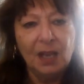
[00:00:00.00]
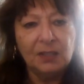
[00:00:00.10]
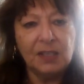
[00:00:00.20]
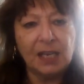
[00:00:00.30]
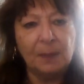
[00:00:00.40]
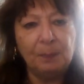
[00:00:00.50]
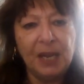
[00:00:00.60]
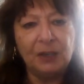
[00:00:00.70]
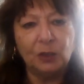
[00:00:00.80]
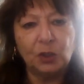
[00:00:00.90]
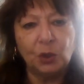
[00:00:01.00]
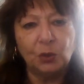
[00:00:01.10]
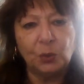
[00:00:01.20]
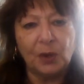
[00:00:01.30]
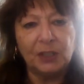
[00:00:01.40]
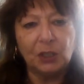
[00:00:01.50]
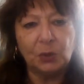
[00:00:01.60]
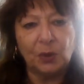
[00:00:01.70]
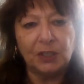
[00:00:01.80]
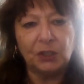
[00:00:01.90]
2 Peter two twenty to
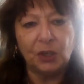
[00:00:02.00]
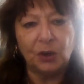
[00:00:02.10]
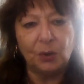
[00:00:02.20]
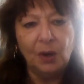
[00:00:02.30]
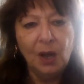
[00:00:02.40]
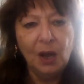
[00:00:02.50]
22.